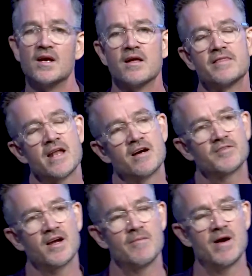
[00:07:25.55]
that I've
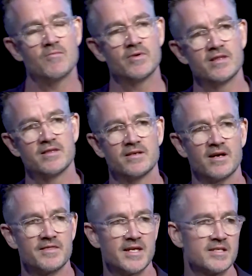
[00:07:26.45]
come up with, and I
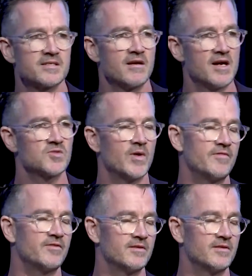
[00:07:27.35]
think it's a nice way